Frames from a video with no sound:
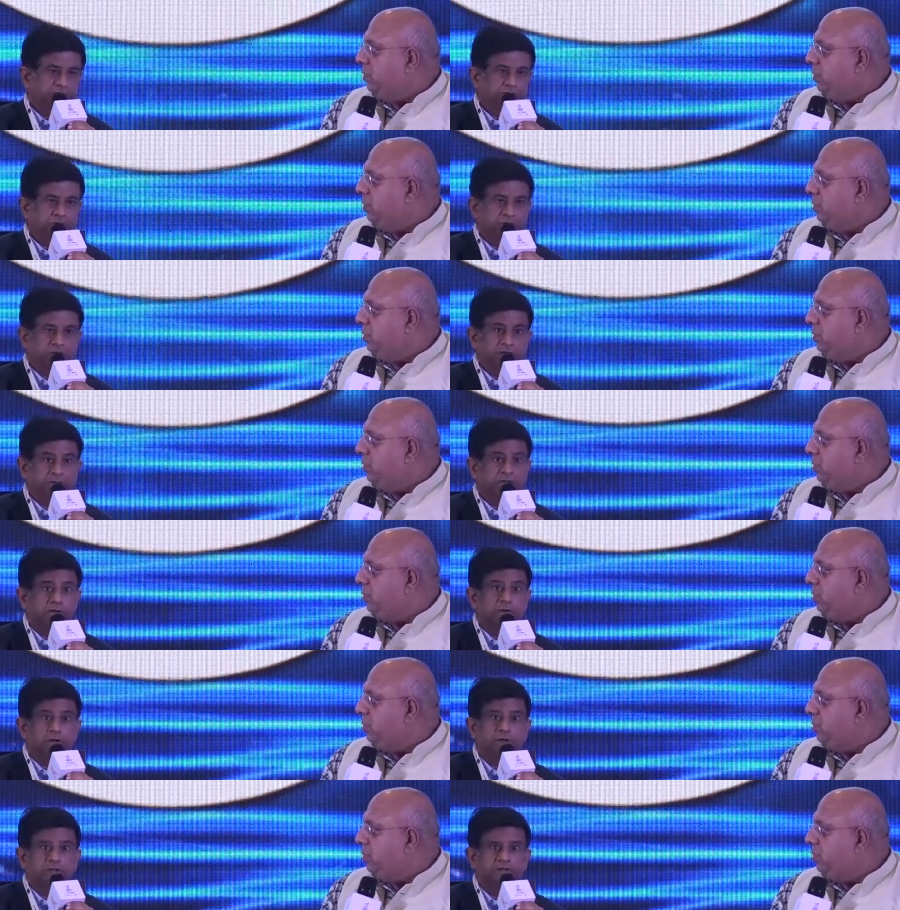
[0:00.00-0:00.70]
Speaker 1: So I
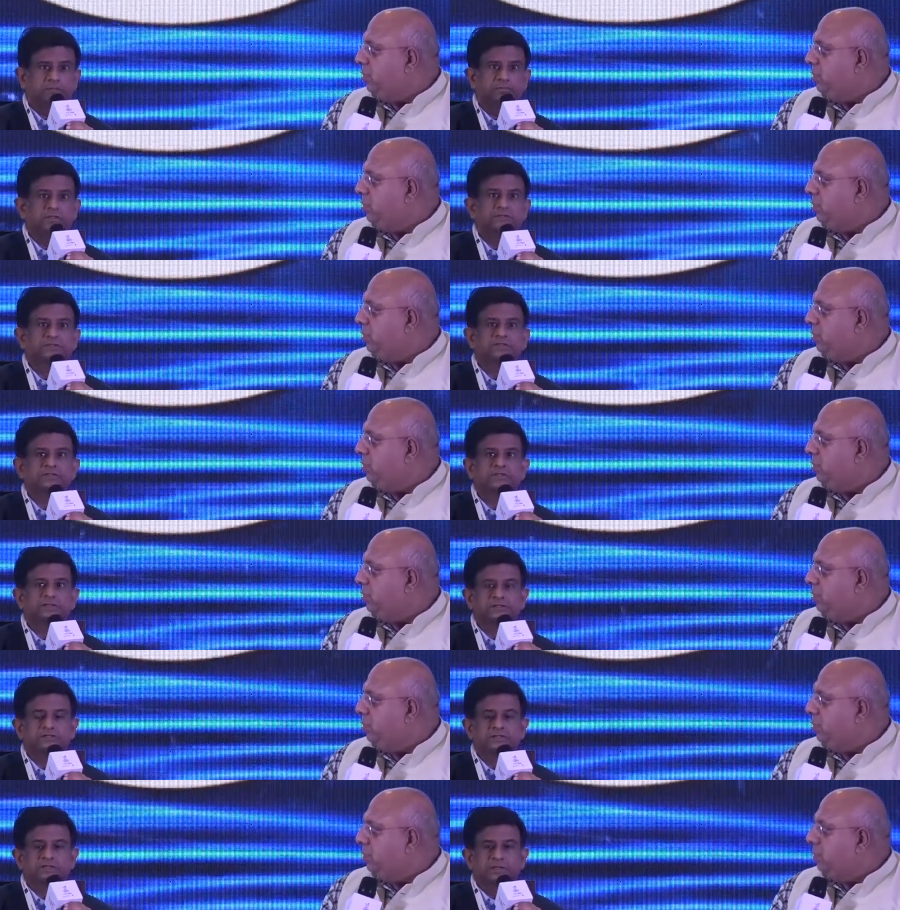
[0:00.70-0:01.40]
think all the
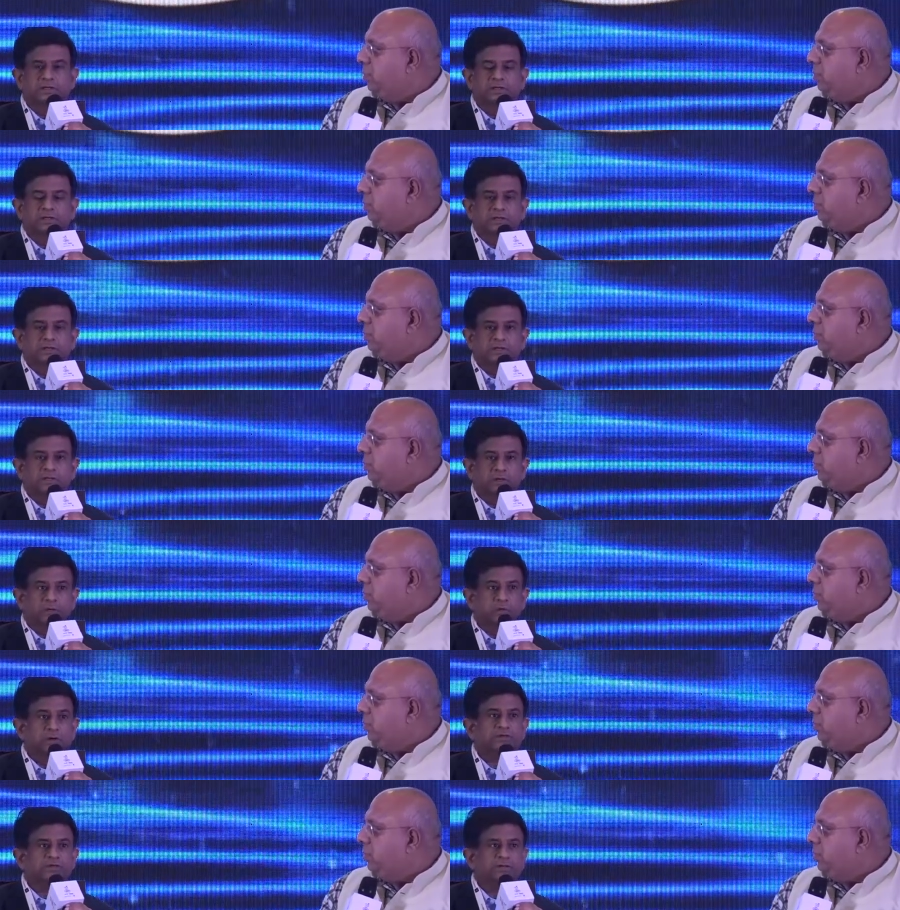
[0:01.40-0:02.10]
businesses uh,
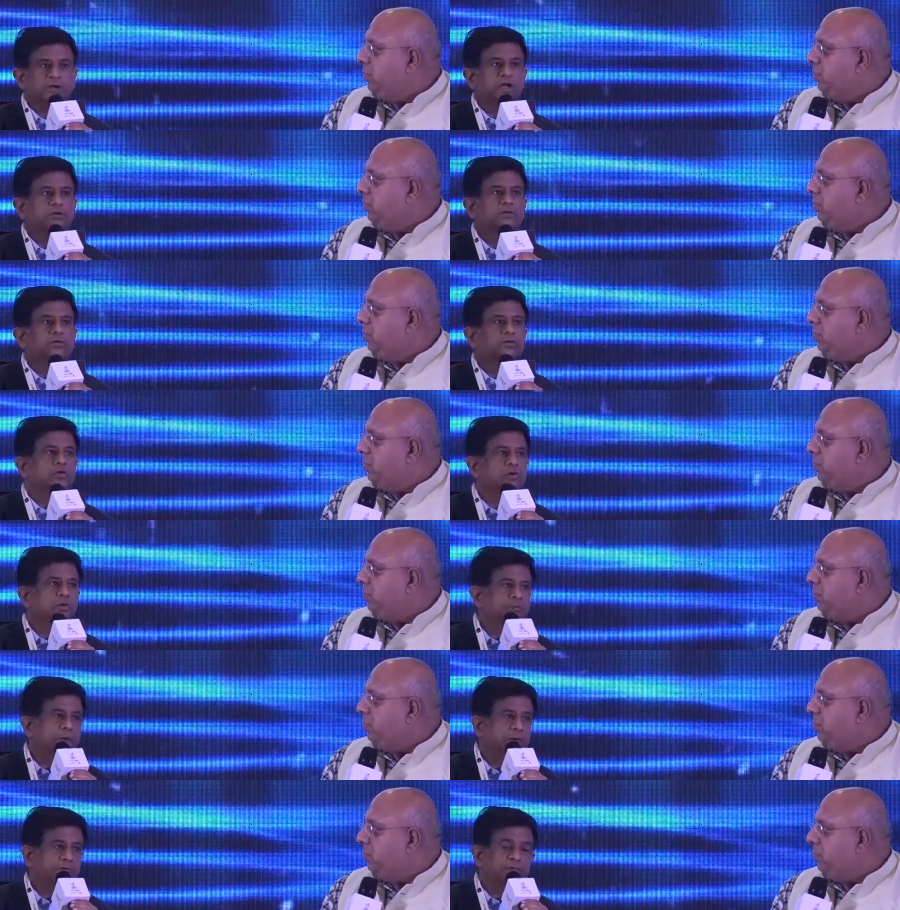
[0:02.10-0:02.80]
were trying to
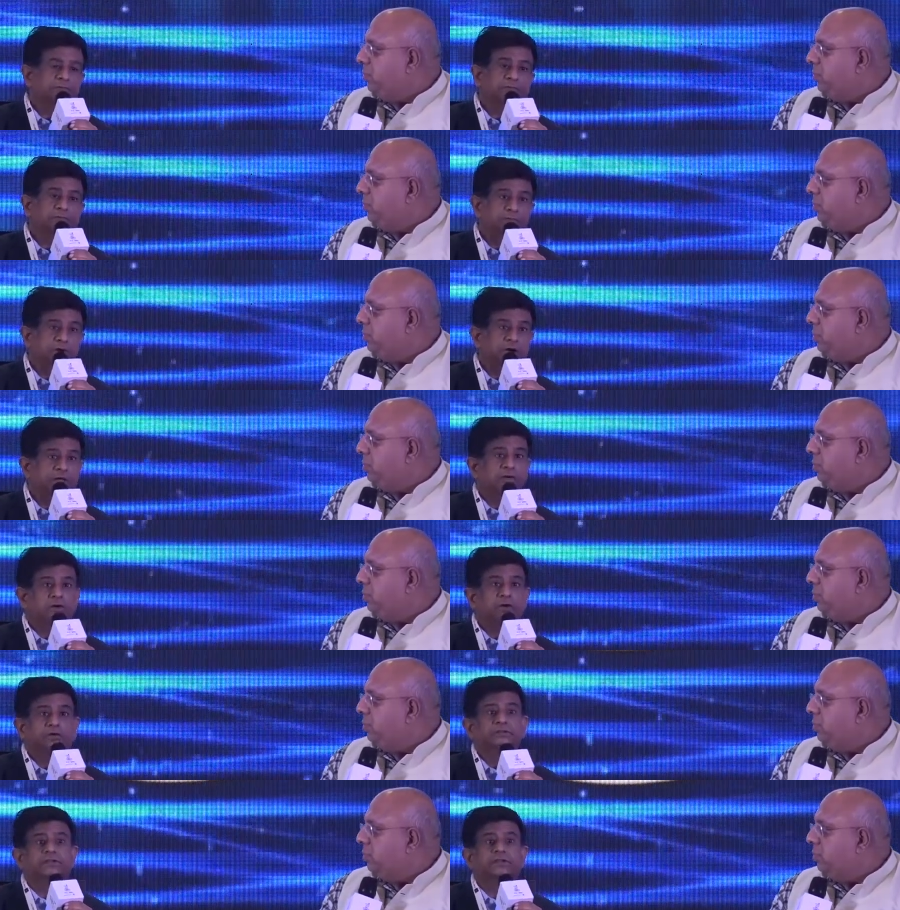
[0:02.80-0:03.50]
cope up with one
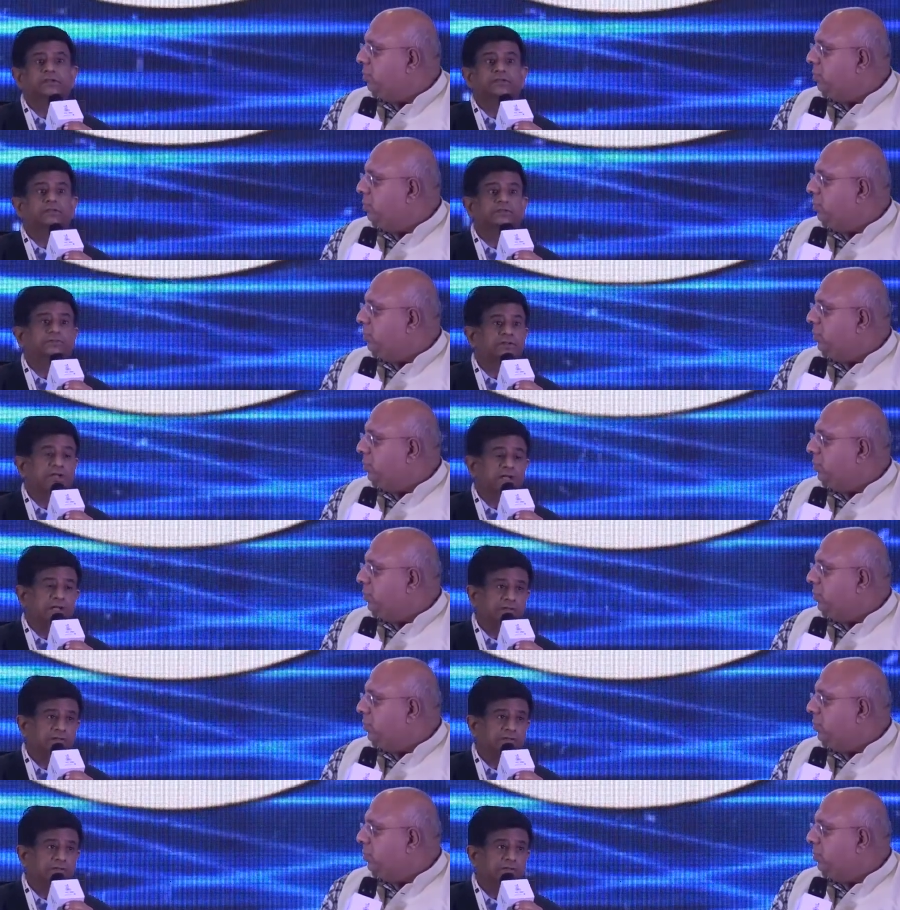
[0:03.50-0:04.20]
or the other
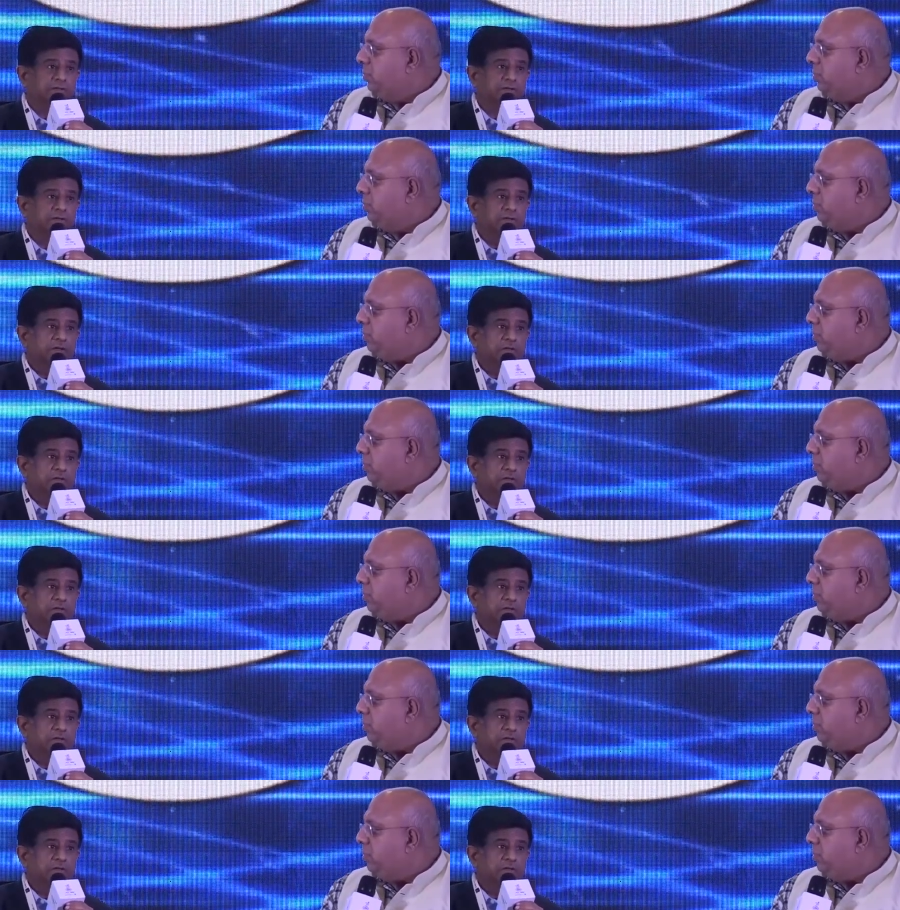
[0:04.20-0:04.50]
challenge.